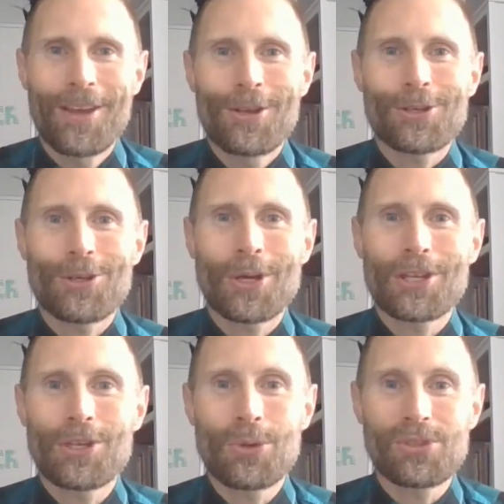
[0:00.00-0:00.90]
So you
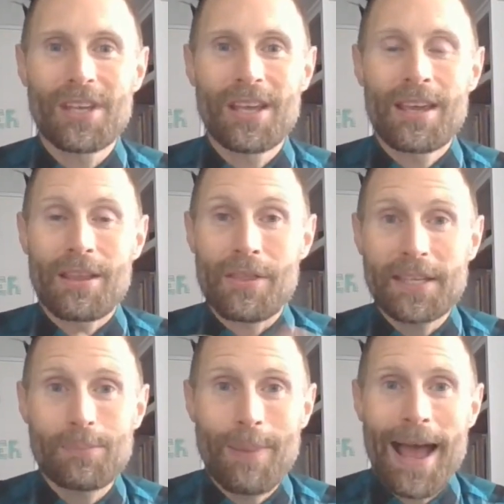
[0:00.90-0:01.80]
can use
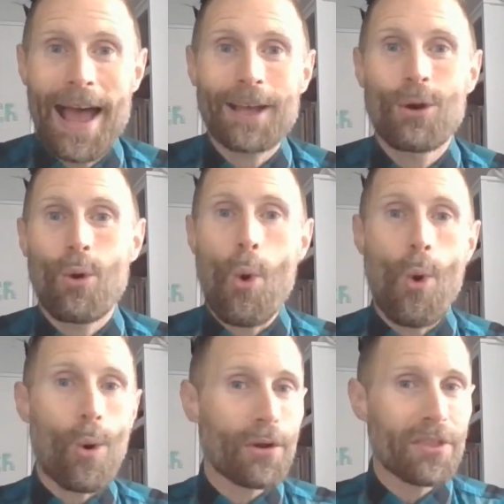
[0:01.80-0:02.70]
this bag
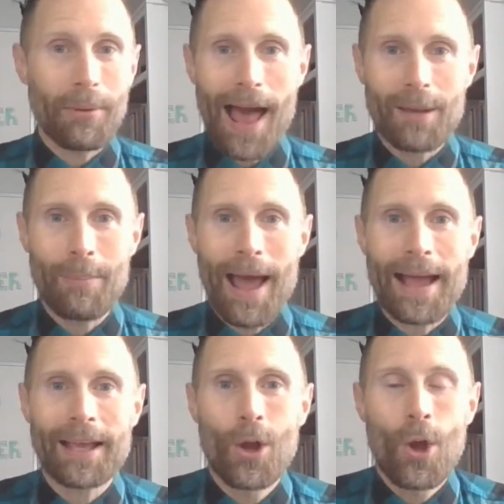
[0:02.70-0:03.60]
or the black
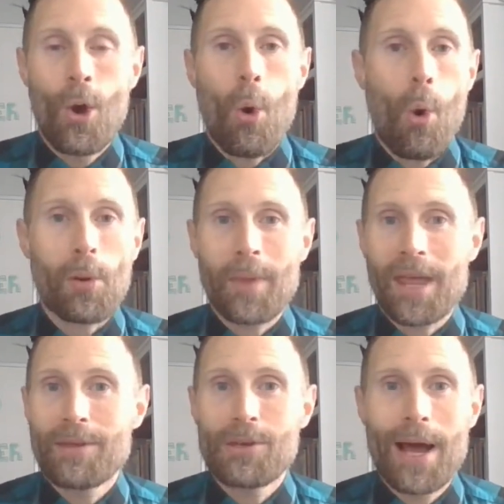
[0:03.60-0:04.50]
bag, or
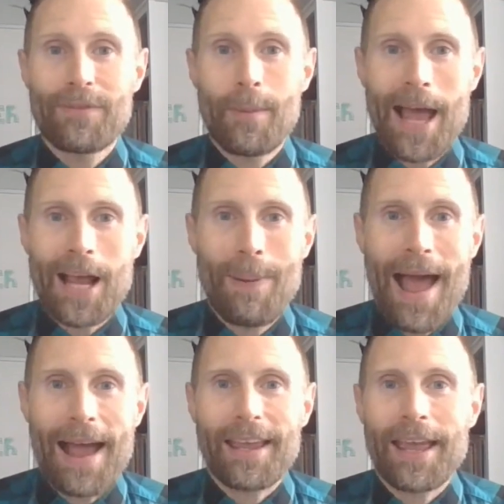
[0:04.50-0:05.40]
maybe you have a
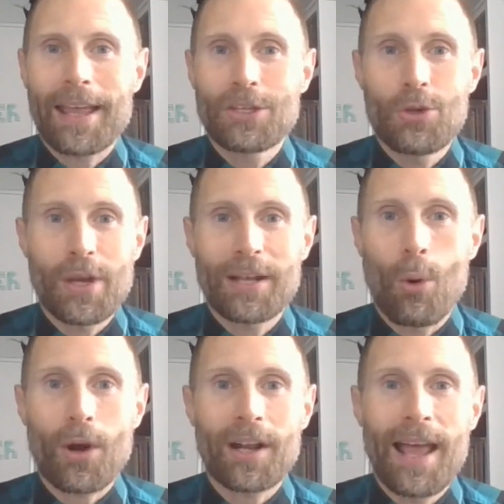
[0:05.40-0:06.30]
backpack and you can
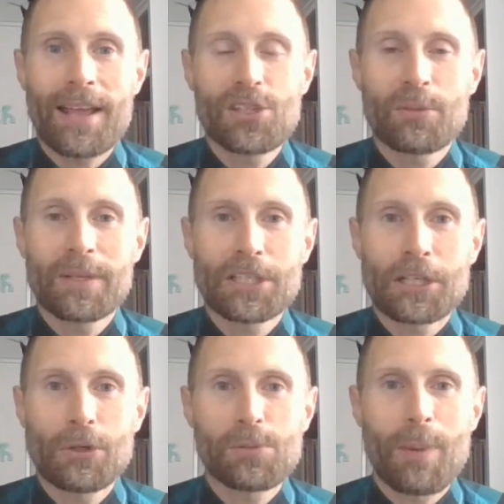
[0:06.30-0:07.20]
organize your
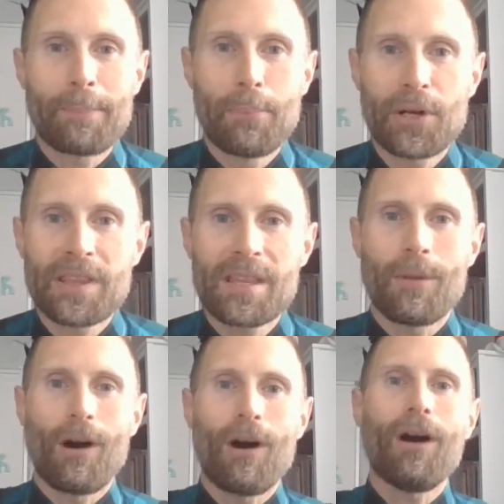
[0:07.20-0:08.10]
materials by putting
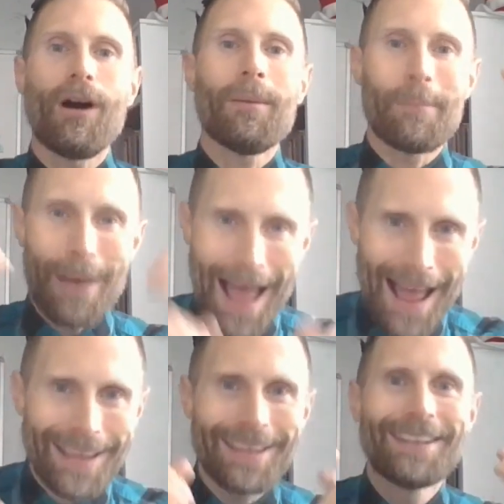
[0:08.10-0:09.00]
them all
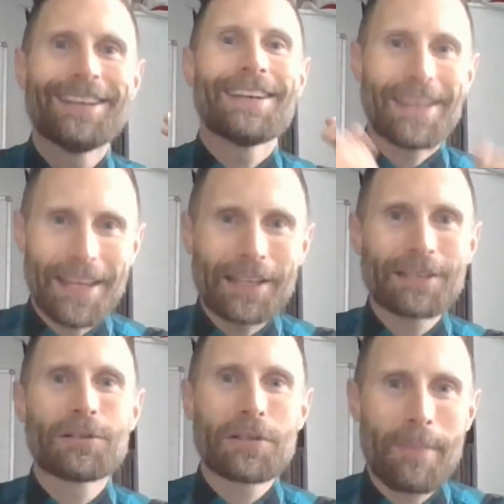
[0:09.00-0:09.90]
back
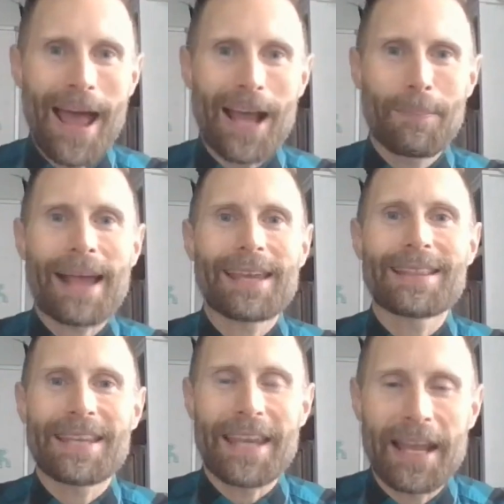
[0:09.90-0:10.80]
into the backpack
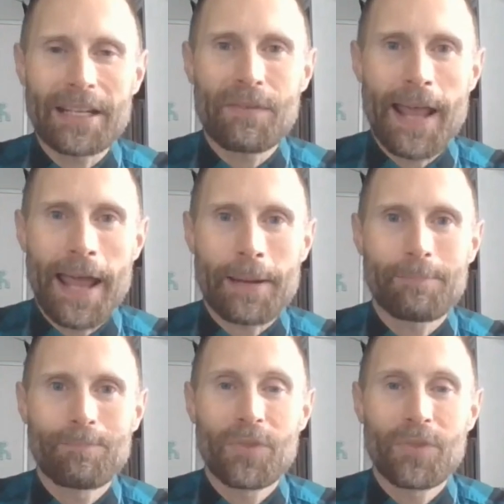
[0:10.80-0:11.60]
at the end of the night.